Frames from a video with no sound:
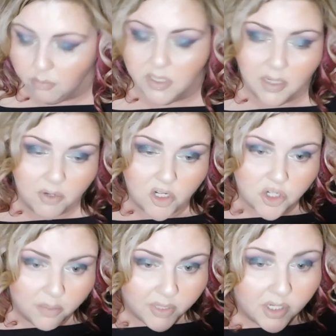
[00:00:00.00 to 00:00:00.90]
blending brush,
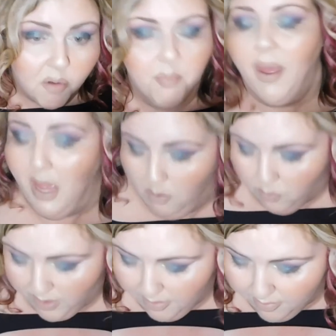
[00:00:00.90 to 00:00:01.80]
and I'm going to go back
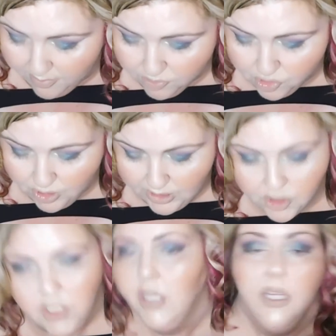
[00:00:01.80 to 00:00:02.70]
with
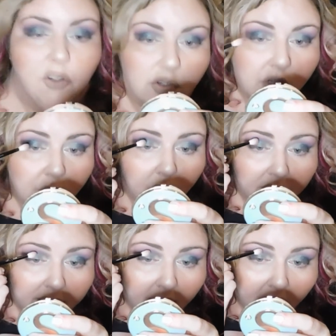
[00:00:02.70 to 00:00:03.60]
Gigi just
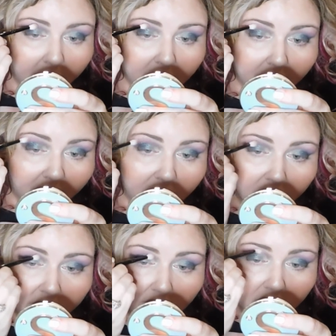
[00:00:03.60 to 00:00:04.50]
one time to make sure
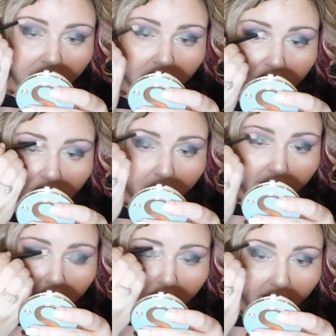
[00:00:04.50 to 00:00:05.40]
everything's blended up
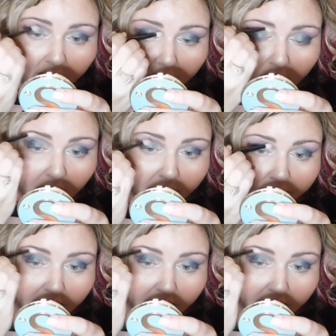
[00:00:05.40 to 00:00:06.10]
here.